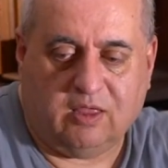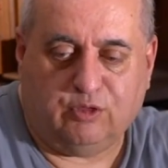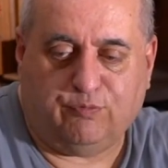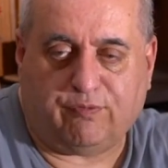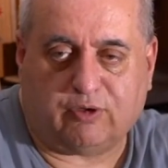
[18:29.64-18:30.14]

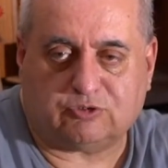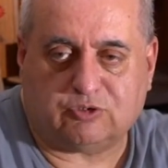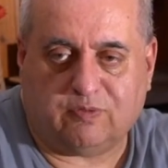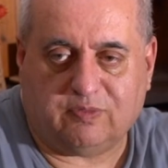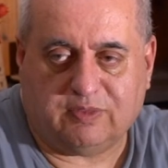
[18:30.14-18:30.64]
you focus
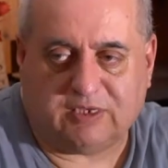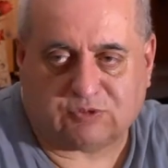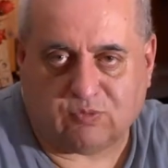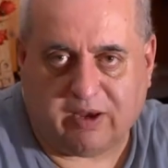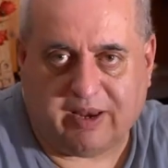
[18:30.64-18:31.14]
on this
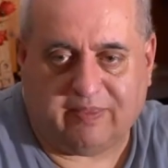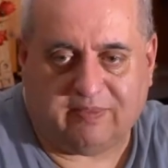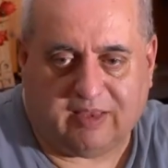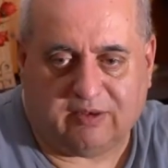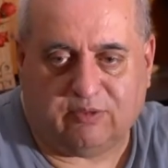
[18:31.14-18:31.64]
one,
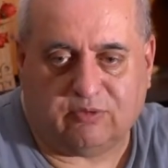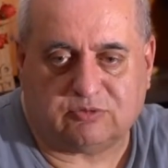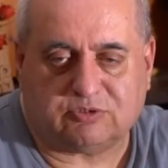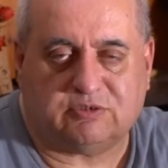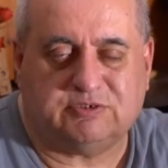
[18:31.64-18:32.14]
and the
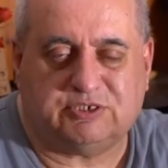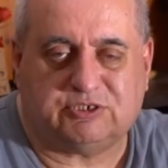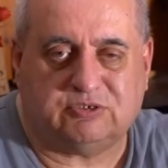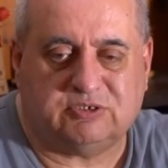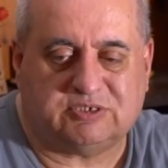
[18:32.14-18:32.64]

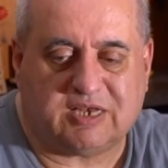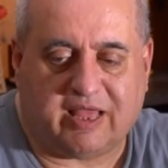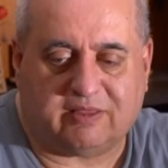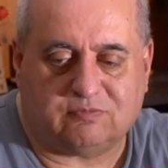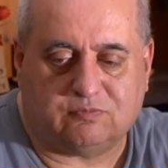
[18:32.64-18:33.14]
transition is
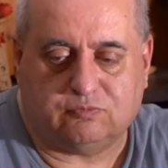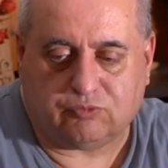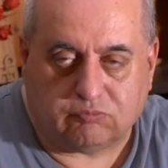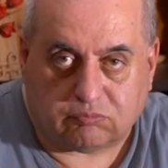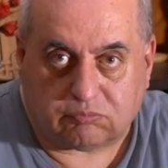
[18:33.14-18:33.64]
like
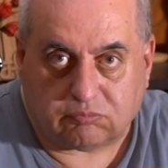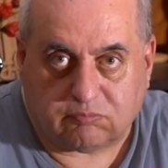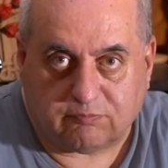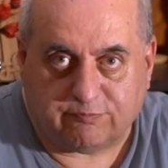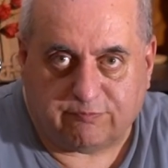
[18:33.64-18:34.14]
zoom,
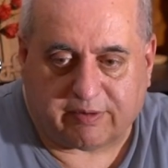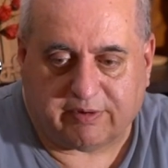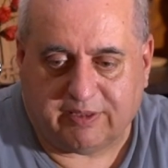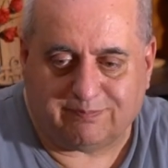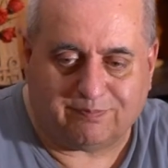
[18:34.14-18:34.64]

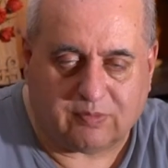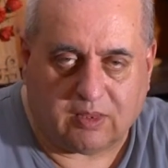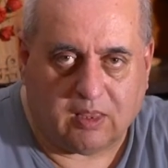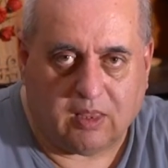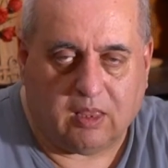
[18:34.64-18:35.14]
very
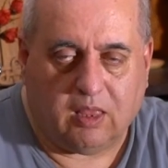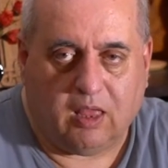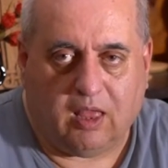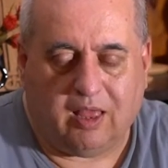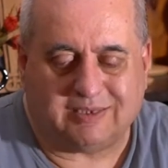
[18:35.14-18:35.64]

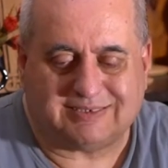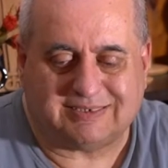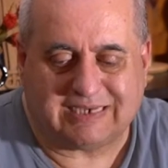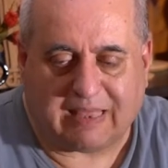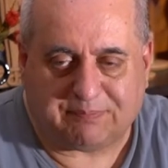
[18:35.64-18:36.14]

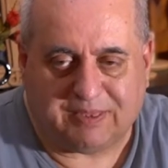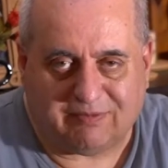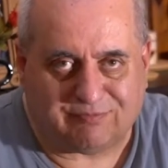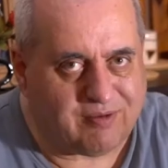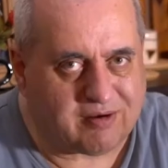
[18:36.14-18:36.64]
snappy
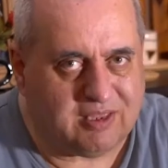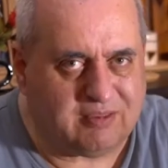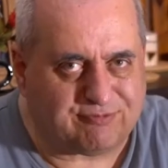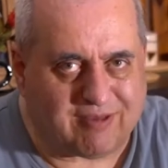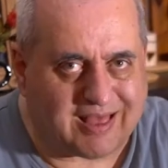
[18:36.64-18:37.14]
and very
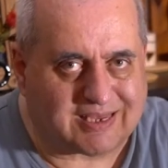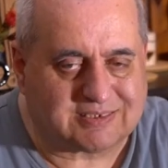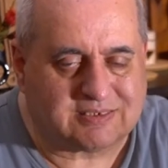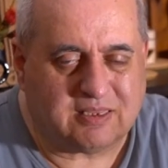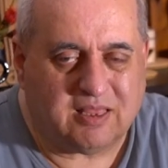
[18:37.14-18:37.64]

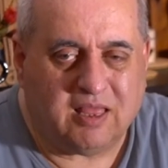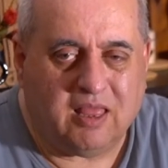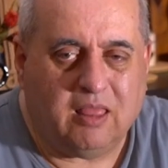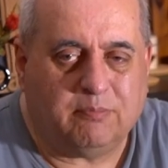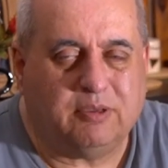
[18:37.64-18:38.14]
fast,
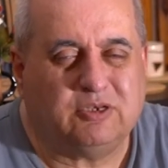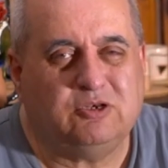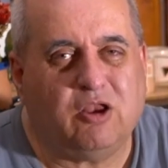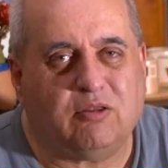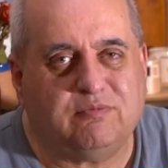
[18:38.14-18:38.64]
but
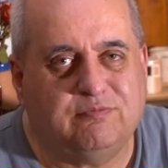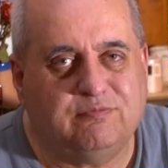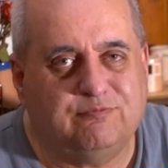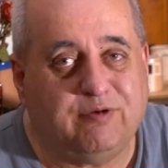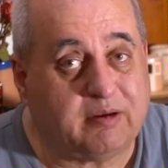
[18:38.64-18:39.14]

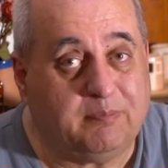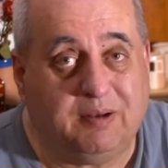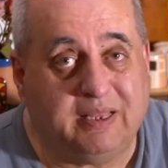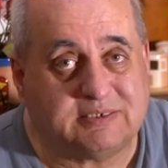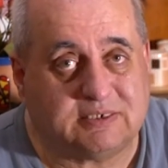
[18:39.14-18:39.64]
not very
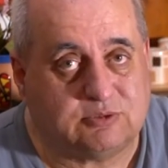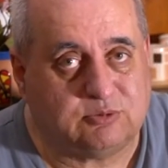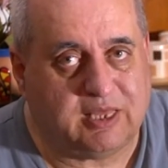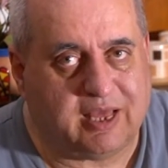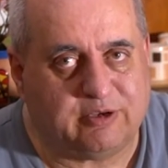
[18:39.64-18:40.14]
pleasing to
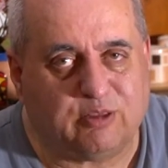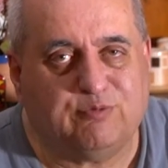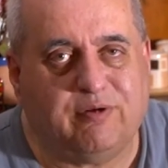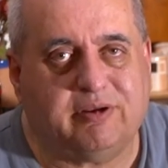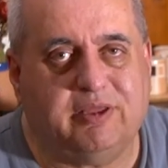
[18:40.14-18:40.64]
the eye, not
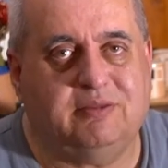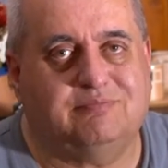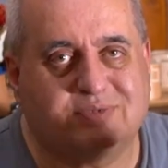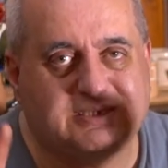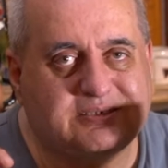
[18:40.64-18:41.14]
very
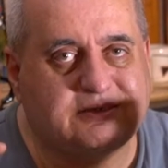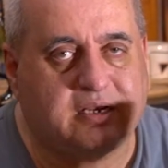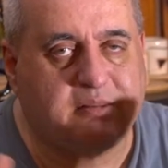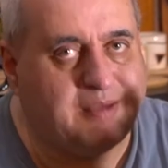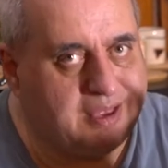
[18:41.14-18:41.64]

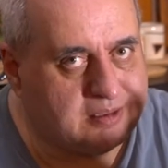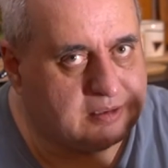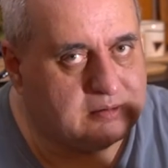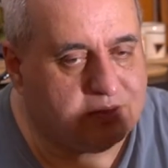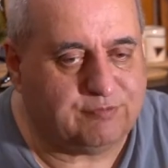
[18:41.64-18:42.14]
cinematic,
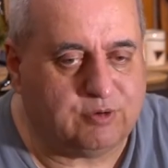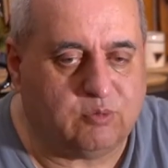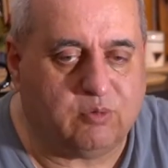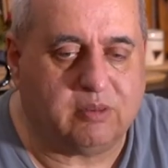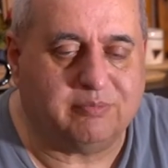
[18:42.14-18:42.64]
if you know
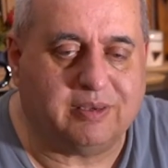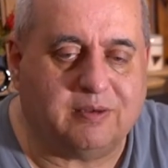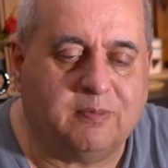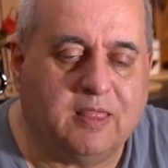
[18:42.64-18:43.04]
what I mean.